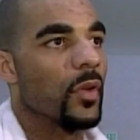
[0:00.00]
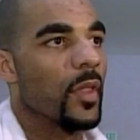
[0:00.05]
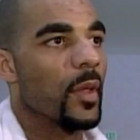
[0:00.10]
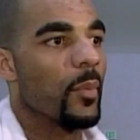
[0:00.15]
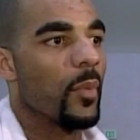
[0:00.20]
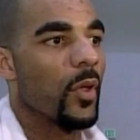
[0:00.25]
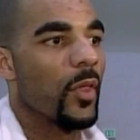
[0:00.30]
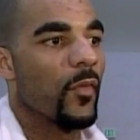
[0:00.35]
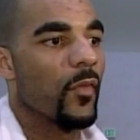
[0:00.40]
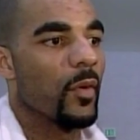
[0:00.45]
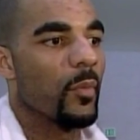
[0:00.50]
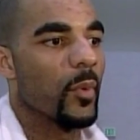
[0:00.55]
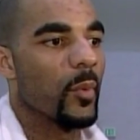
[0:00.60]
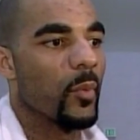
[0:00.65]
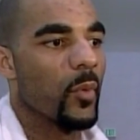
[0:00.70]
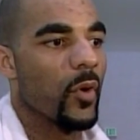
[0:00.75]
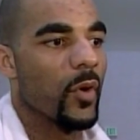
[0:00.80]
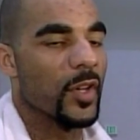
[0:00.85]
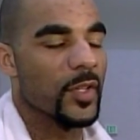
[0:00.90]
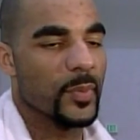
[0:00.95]
that both of them are
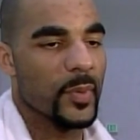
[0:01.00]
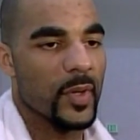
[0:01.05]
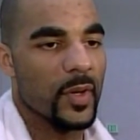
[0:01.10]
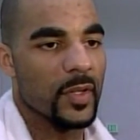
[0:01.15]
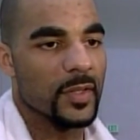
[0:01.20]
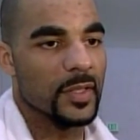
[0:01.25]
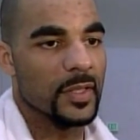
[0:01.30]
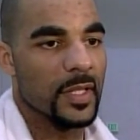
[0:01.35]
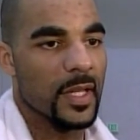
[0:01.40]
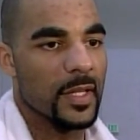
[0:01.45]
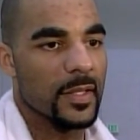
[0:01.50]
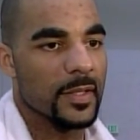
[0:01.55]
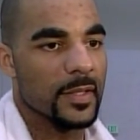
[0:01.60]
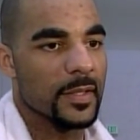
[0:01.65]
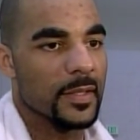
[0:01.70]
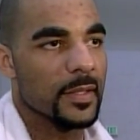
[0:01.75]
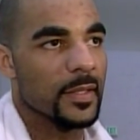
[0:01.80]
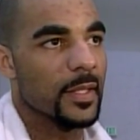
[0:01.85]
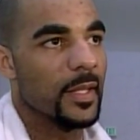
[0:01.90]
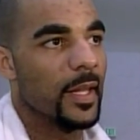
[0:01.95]
more experienced than us,
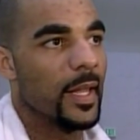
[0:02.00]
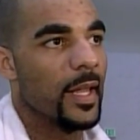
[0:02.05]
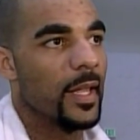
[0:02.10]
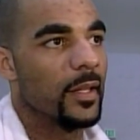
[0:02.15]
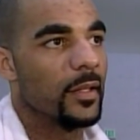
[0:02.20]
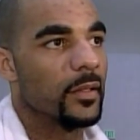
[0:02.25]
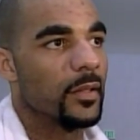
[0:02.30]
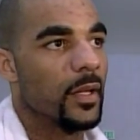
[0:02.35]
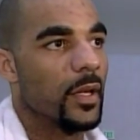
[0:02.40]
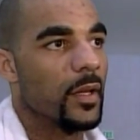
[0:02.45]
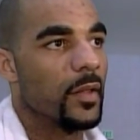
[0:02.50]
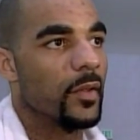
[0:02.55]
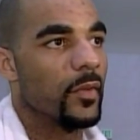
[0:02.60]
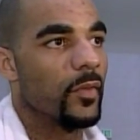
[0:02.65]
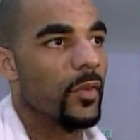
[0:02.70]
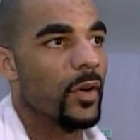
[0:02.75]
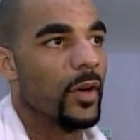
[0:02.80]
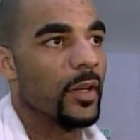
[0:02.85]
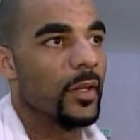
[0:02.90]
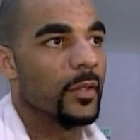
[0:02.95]
and they're
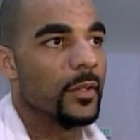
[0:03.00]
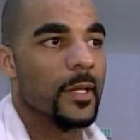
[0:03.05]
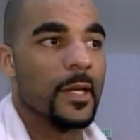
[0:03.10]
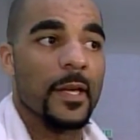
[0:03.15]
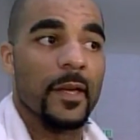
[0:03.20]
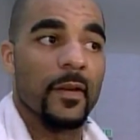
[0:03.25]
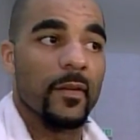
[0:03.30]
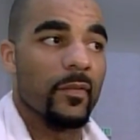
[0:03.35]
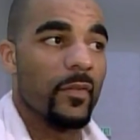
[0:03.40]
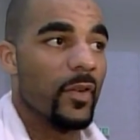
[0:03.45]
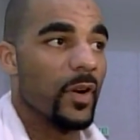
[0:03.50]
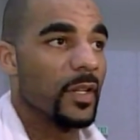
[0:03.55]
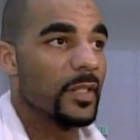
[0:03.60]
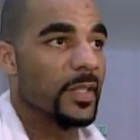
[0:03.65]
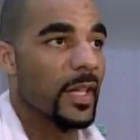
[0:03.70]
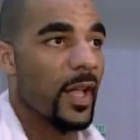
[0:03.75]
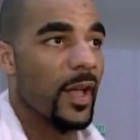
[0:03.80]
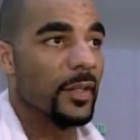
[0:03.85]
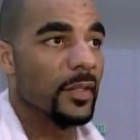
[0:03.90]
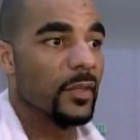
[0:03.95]
very, very
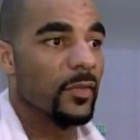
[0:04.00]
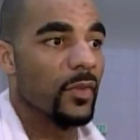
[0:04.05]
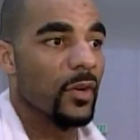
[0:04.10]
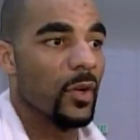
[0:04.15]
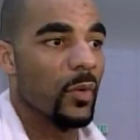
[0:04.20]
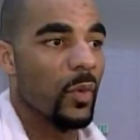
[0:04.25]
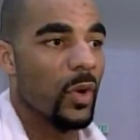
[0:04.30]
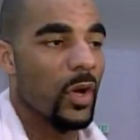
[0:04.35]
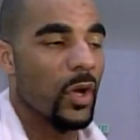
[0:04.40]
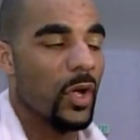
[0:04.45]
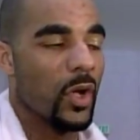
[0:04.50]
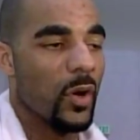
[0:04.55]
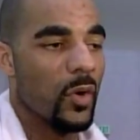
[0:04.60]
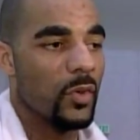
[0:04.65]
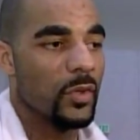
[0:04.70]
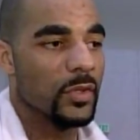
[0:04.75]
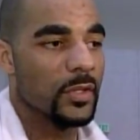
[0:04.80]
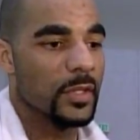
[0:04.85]
talented, very well coached.